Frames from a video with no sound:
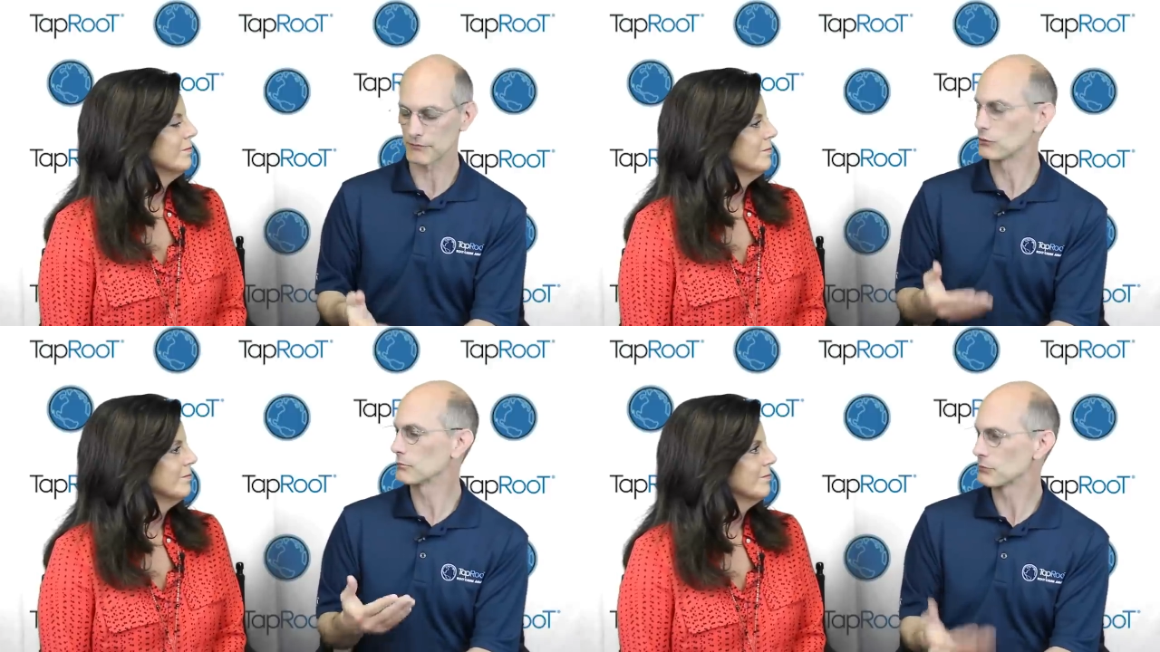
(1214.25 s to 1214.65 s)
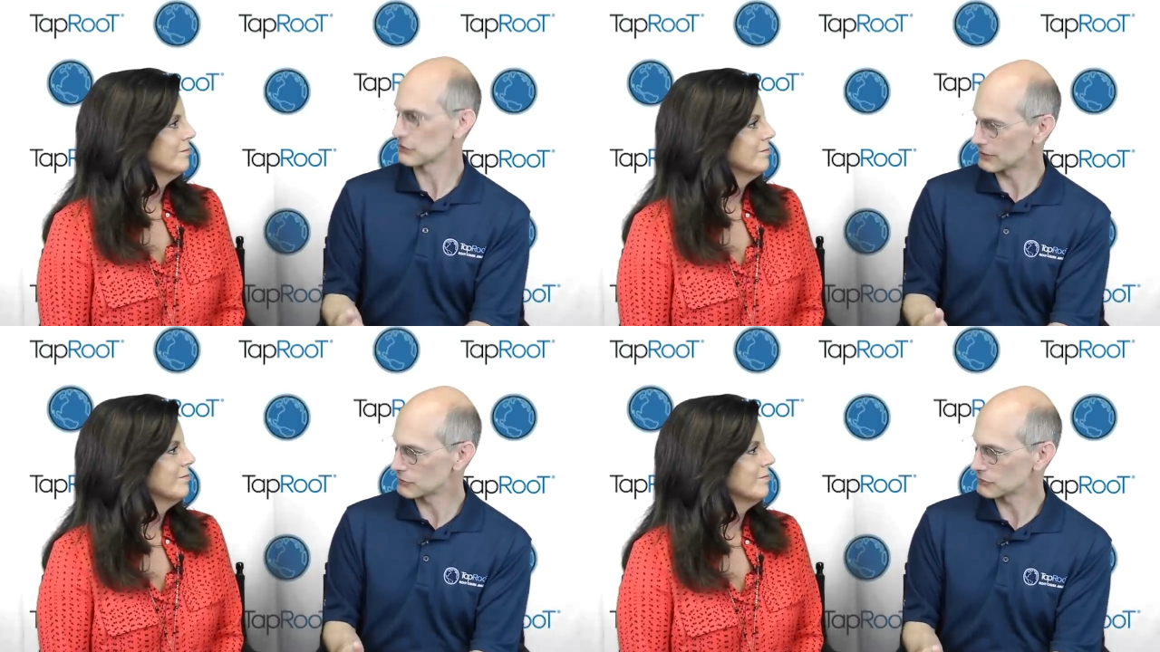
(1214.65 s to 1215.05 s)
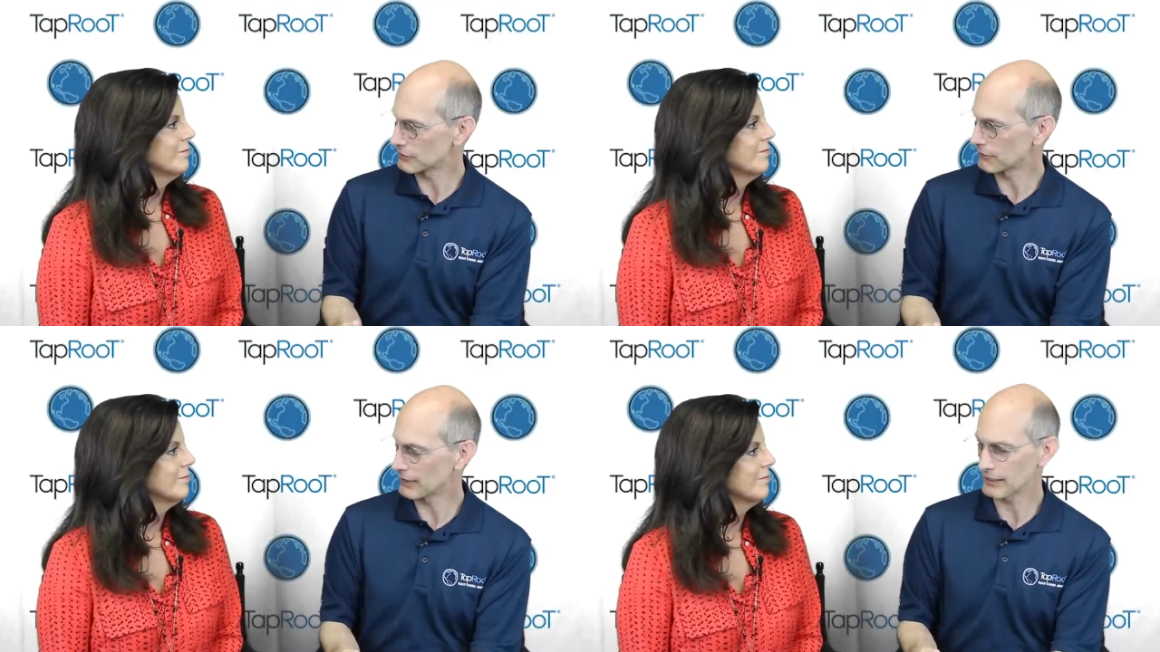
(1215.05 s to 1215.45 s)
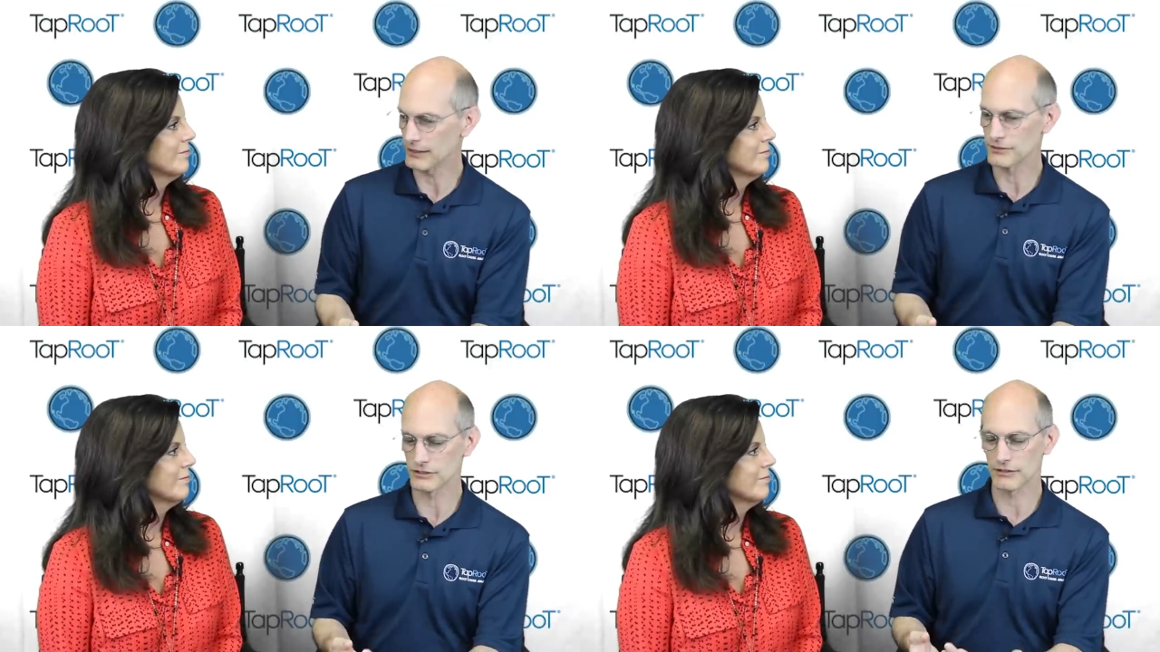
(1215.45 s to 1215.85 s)
Speaker 1: have good procedures in their
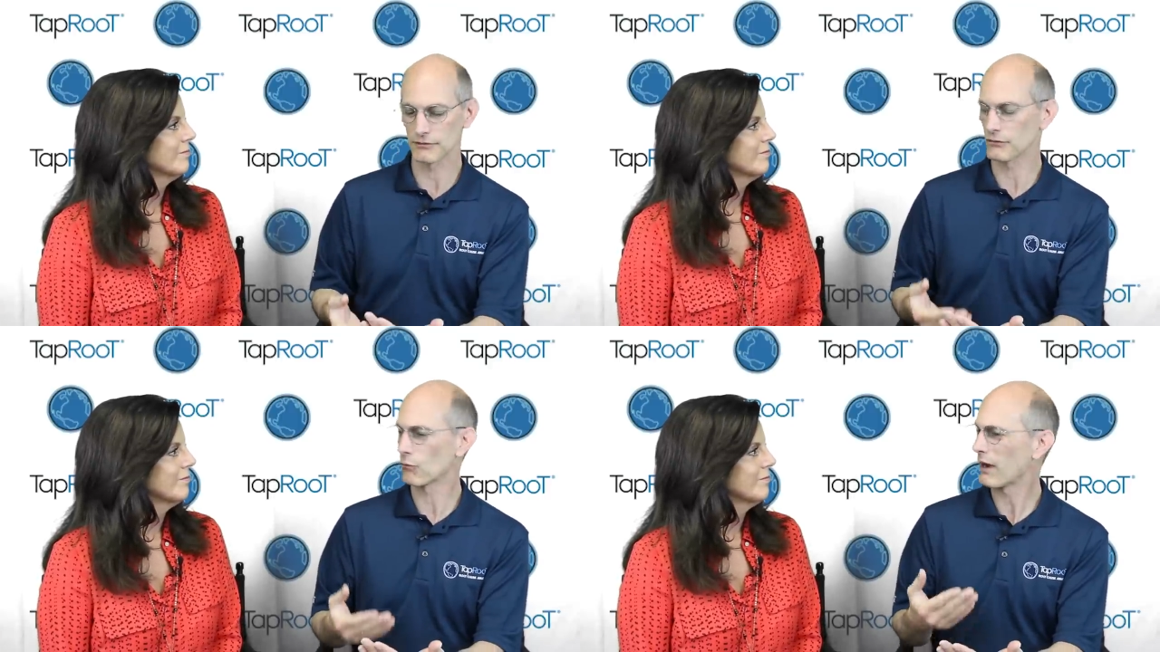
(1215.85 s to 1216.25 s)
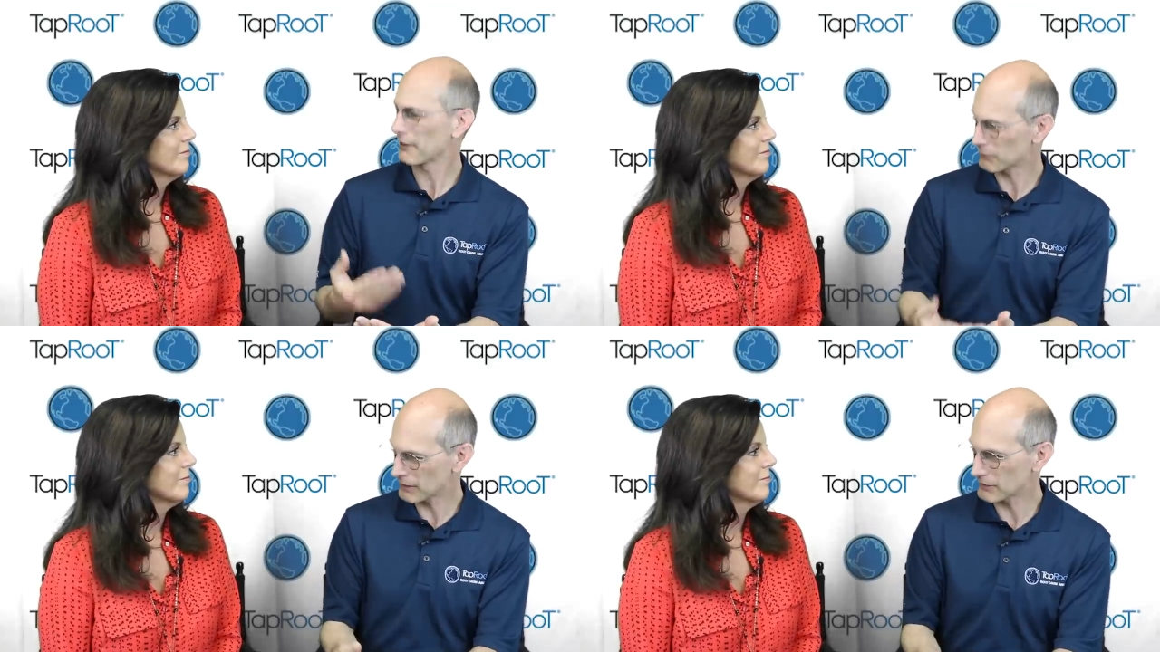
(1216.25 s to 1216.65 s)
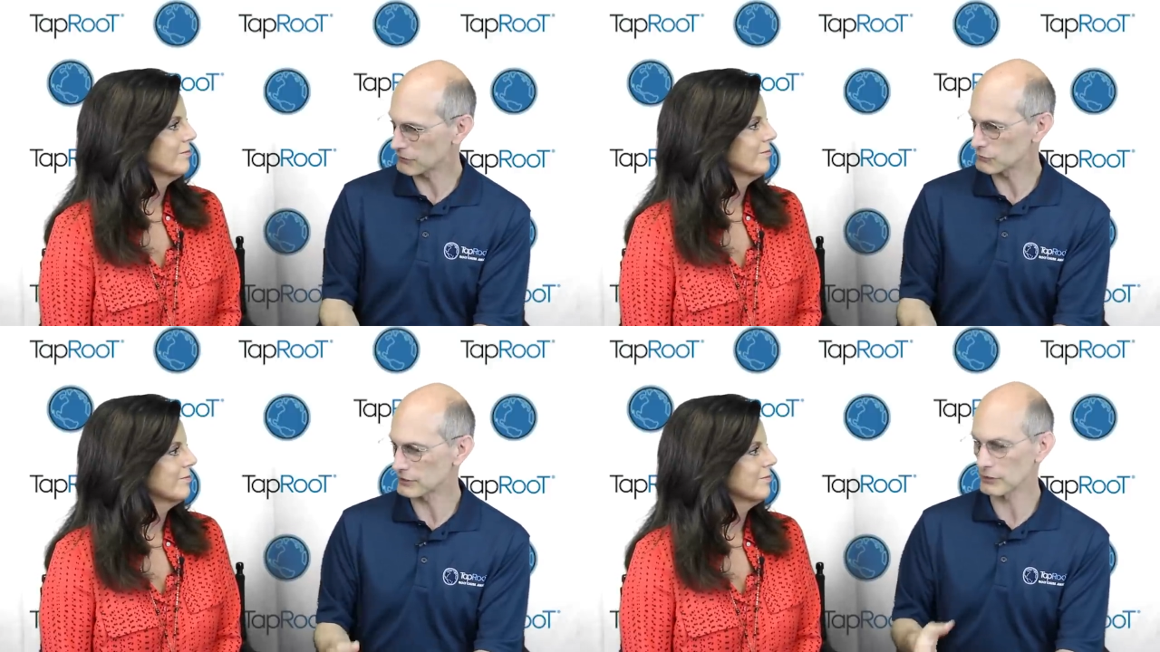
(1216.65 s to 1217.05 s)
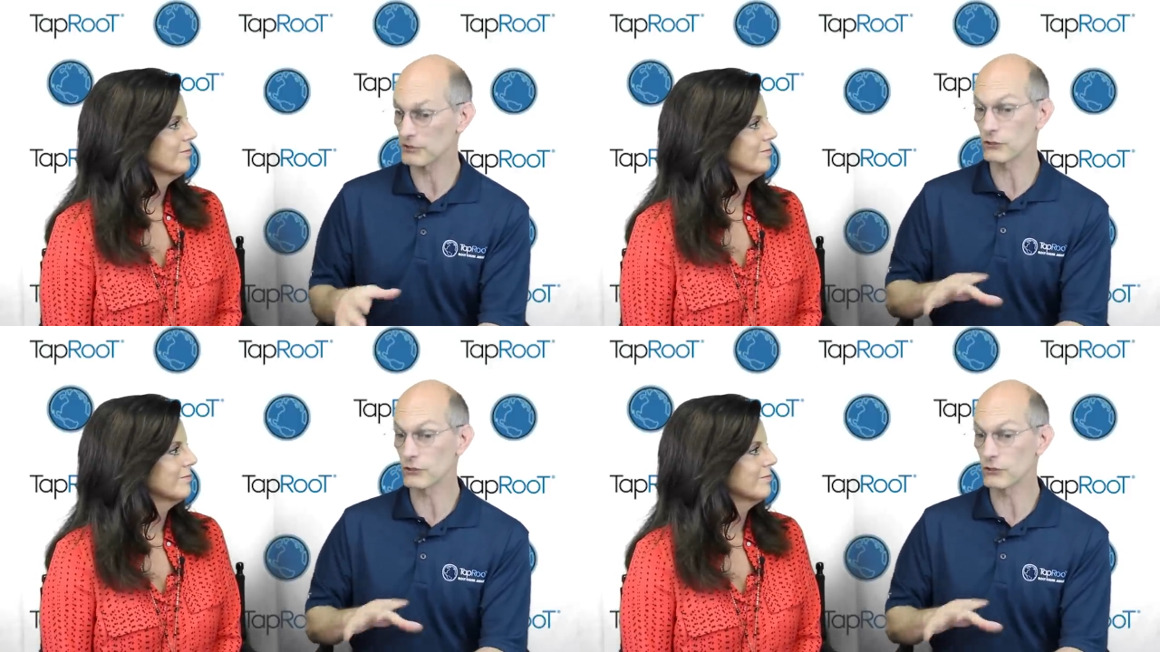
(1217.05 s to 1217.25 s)
hands and if they're, why they're not using them.